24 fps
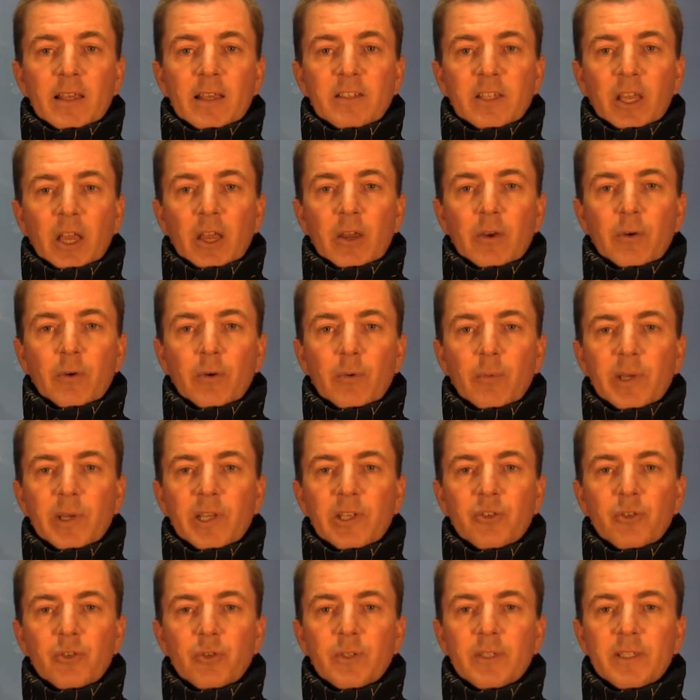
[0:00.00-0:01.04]
so
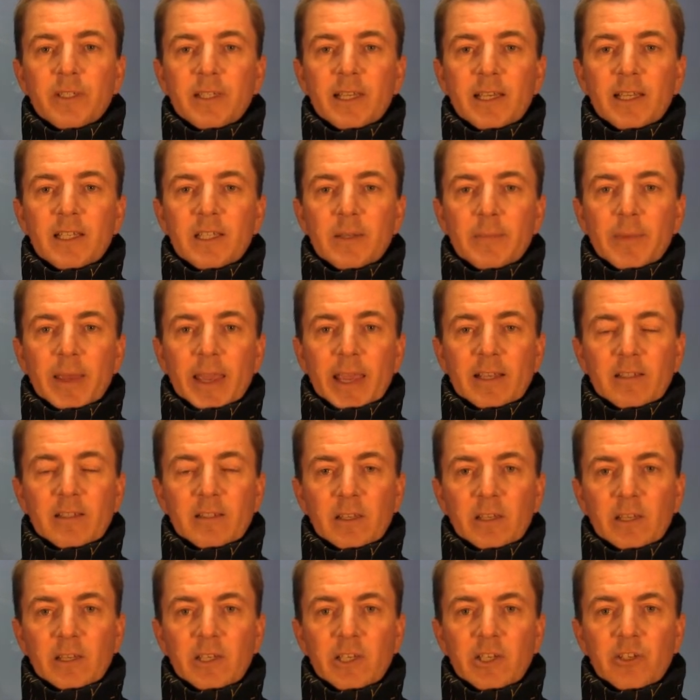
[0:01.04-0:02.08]
we should see some
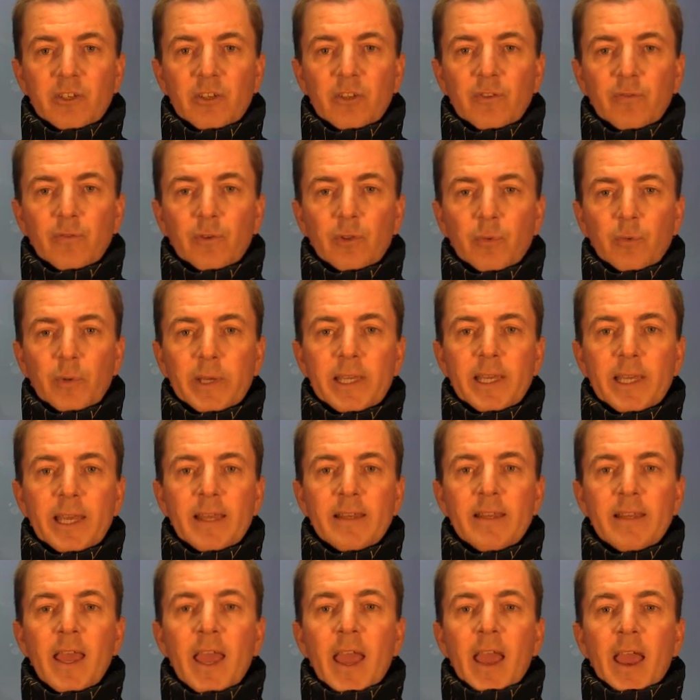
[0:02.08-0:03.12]
excellent conditions for the
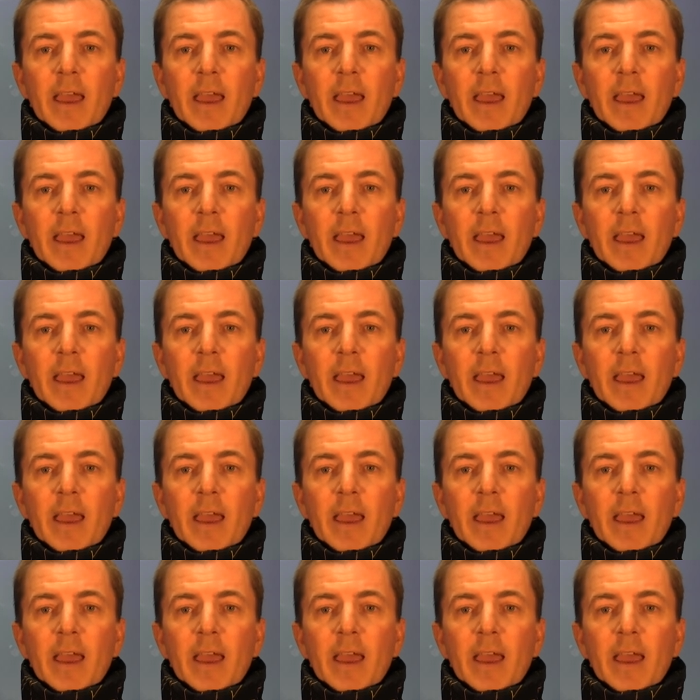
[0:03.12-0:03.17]
weekend